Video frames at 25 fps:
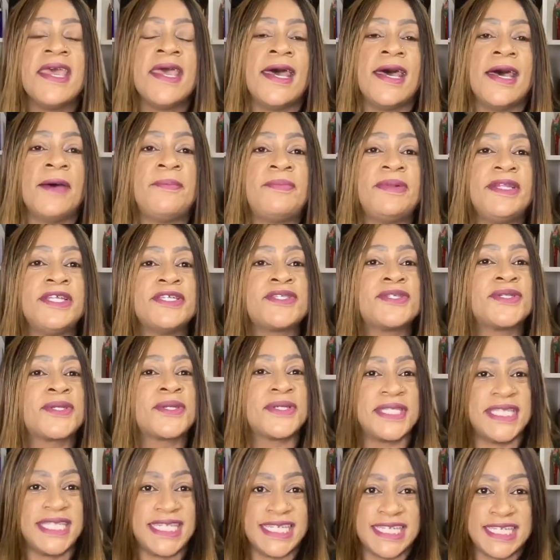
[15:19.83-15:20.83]
Uh, please do
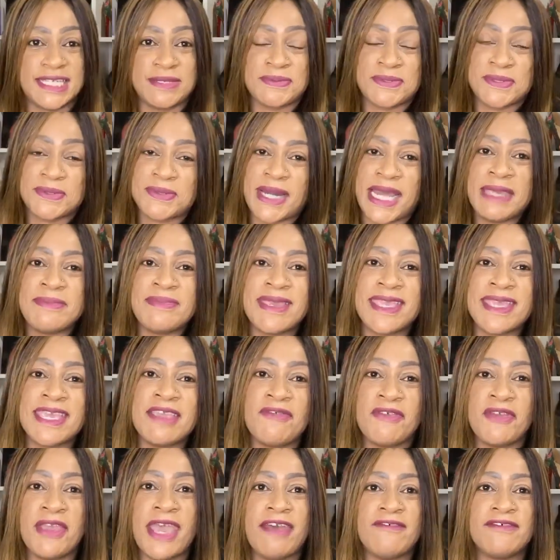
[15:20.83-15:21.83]
consider subscribing.
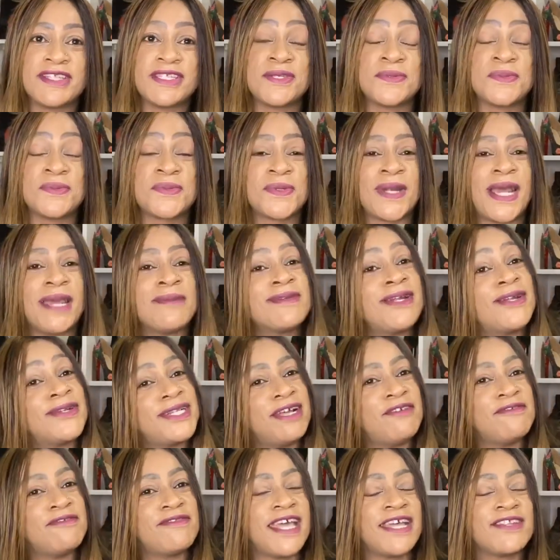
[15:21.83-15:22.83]
If you haven't subscribed, I'd
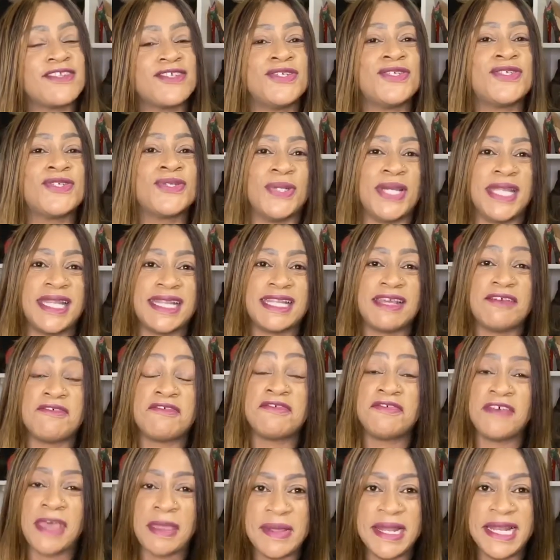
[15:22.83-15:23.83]
love that you join the
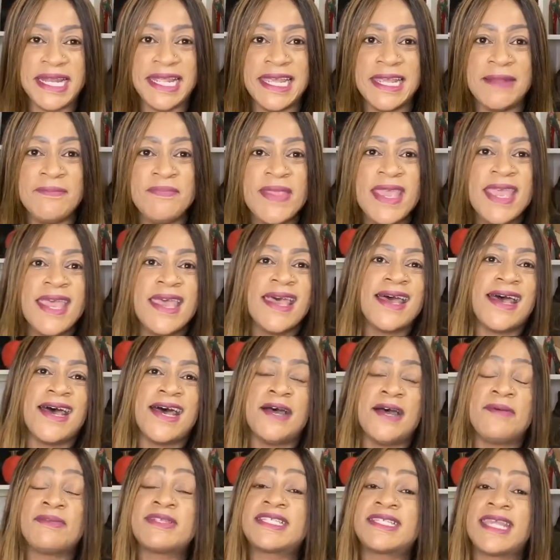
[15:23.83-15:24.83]
family.
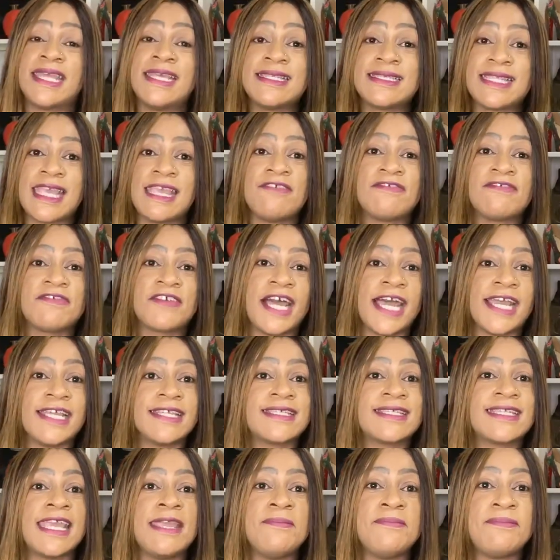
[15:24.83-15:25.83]
Uh, stay safe,
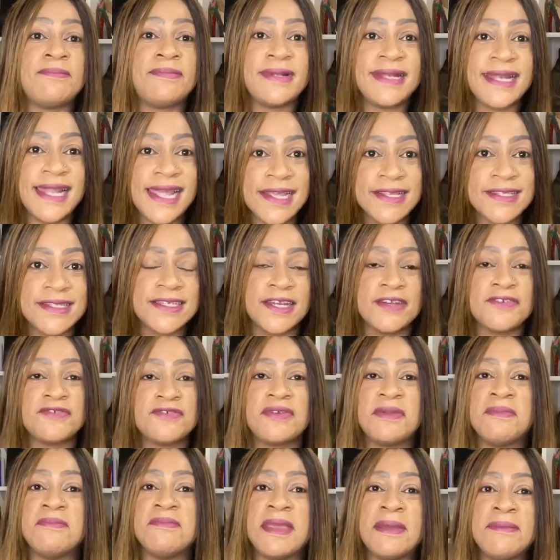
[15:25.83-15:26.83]
guys. Stay blessed. And
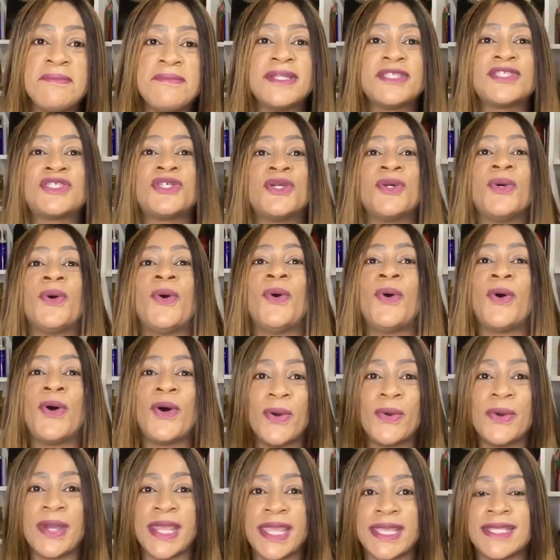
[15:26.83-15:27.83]
remember to
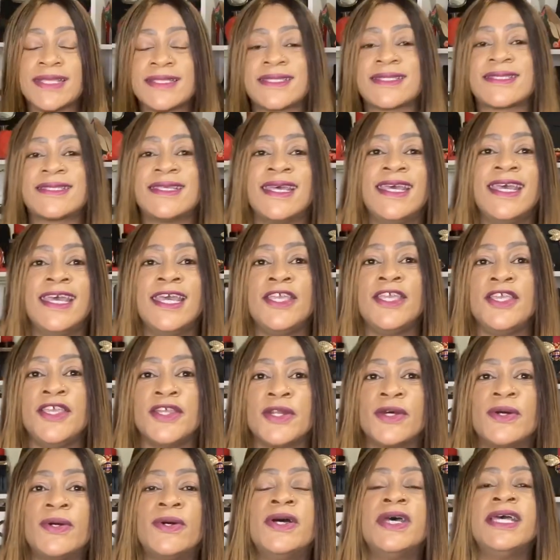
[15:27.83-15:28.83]
always you
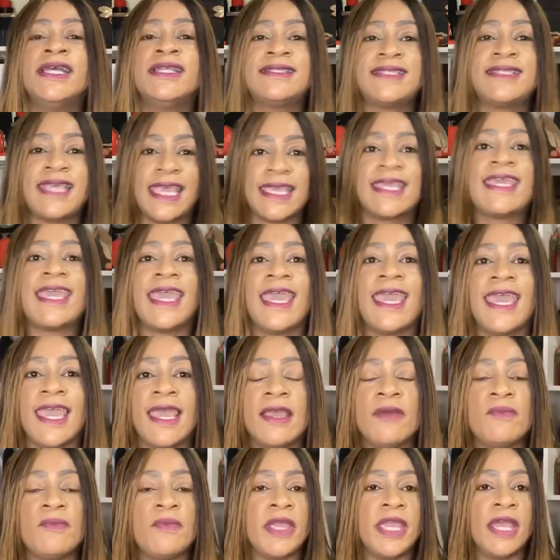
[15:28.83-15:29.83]
know, take
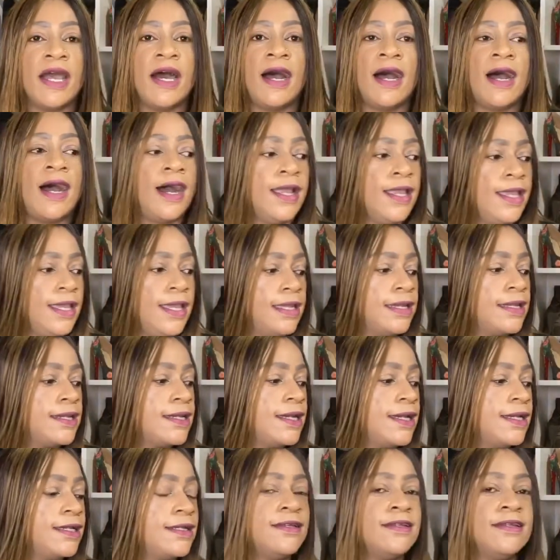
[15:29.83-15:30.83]
care. We are
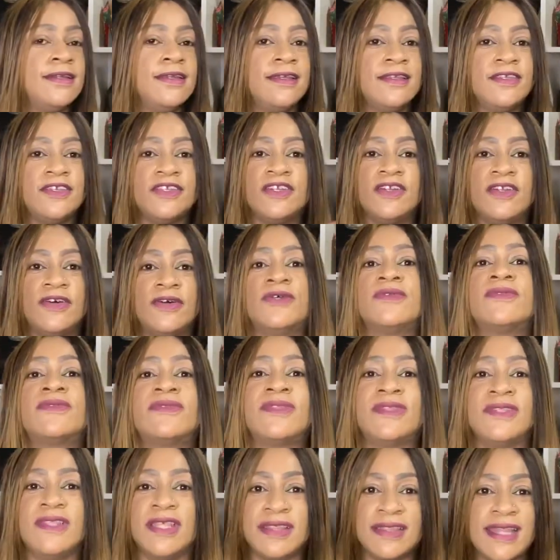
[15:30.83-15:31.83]
in, you
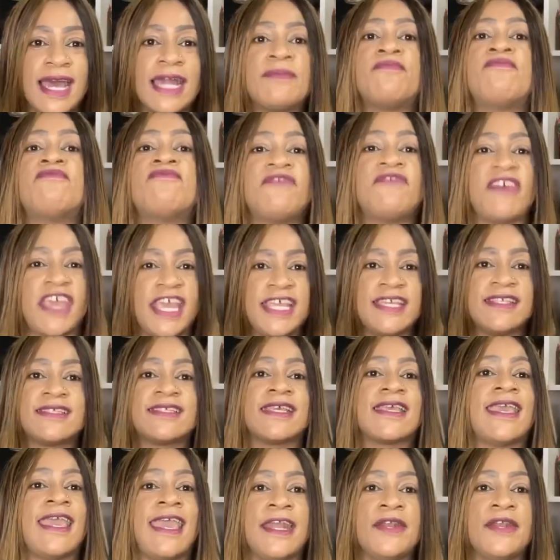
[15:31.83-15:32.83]
know, in that phase
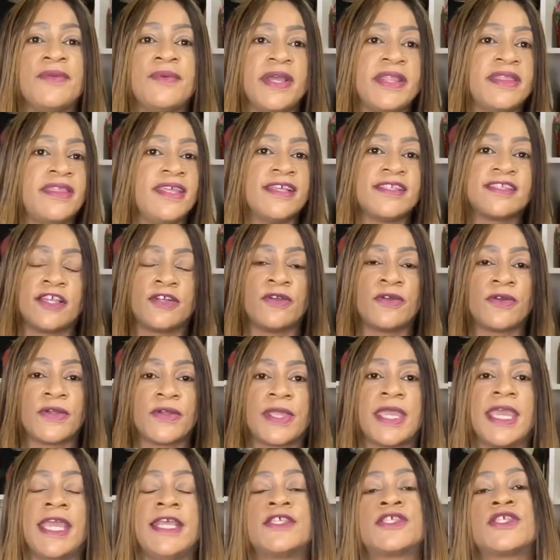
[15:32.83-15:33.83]
again where things are not
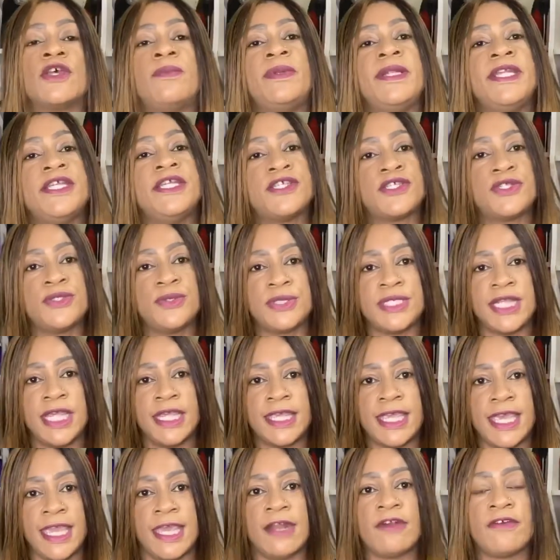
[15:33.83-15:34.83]
okay. So please do
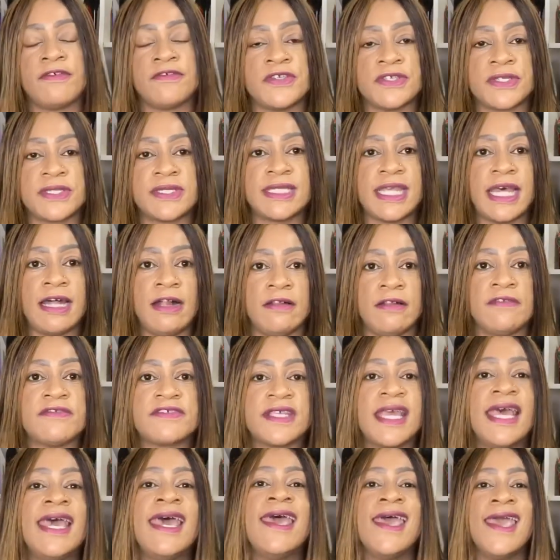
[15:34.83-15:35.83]
take care of
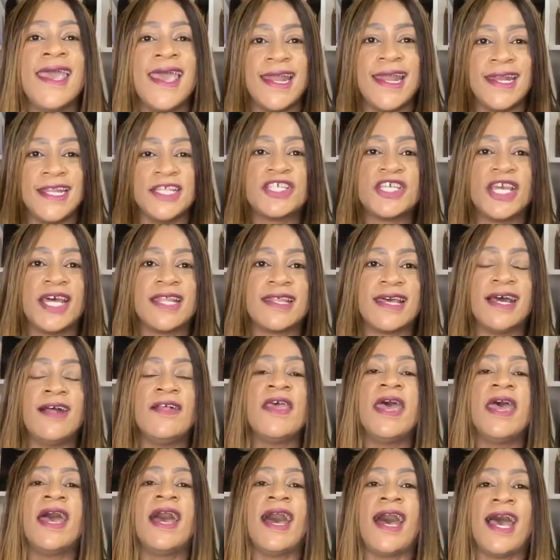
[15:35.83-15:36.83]
yourselves and each other.
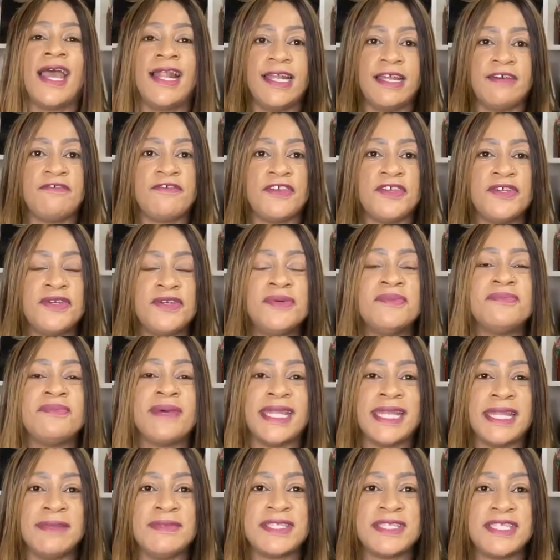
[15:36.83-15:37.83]
I love you.
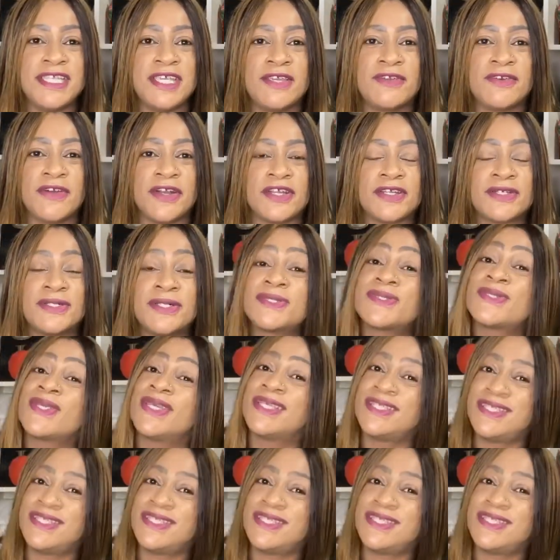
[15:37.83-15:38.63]
My name is Cee Chronicles.